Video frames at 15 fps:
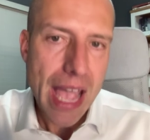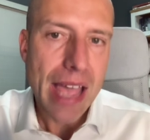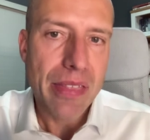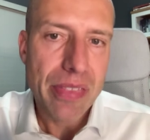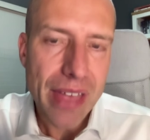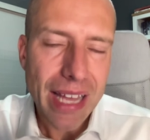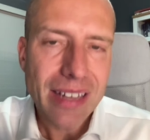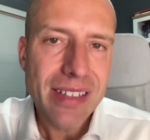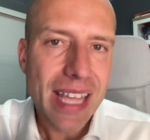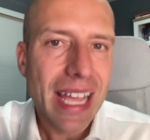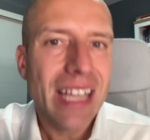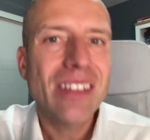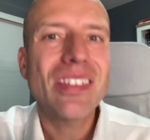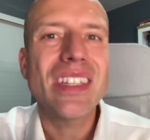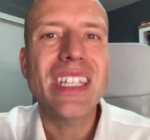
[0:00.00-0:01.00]
And that
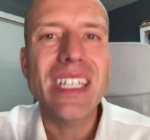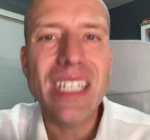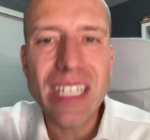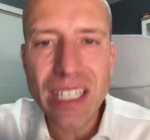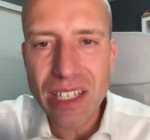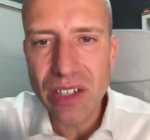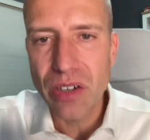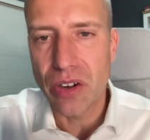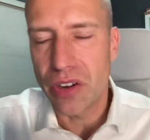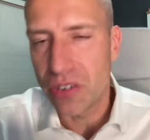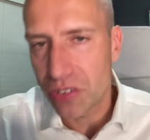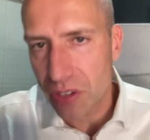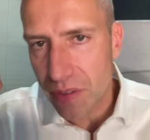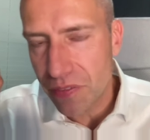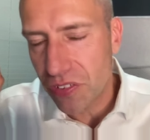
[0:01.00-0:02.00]
takes
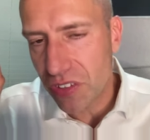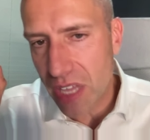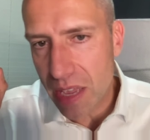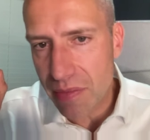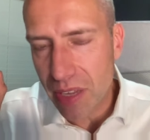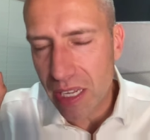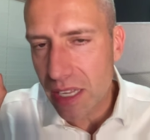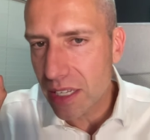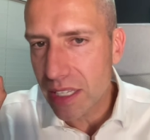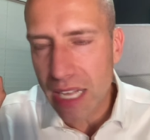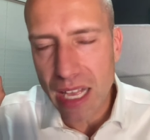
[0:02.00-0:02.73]
years of saving.